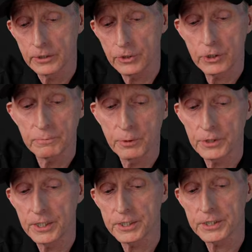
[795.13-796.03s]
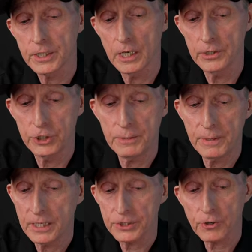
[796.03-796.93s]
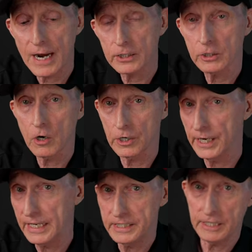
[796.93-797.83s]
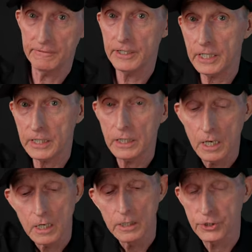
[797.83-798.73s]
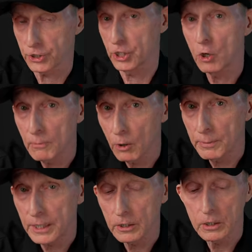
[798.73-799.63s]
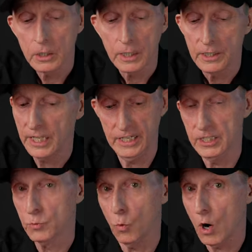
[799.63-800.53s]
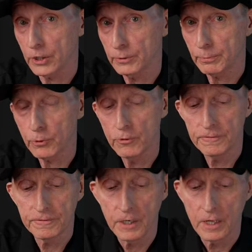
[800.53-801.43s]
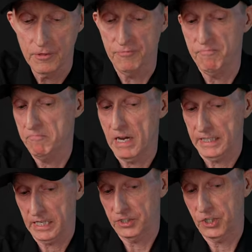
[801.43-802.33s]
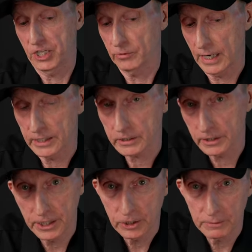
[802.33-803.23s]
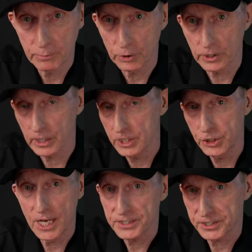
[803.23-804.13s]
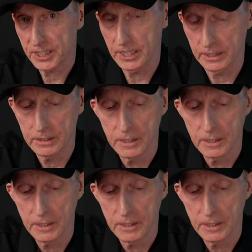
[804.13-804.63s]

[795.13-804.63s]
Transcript: You could put this GPS tracker on an ATV, snowmobile. It is waterproof. I guess theoretically you could put it on a jet ski.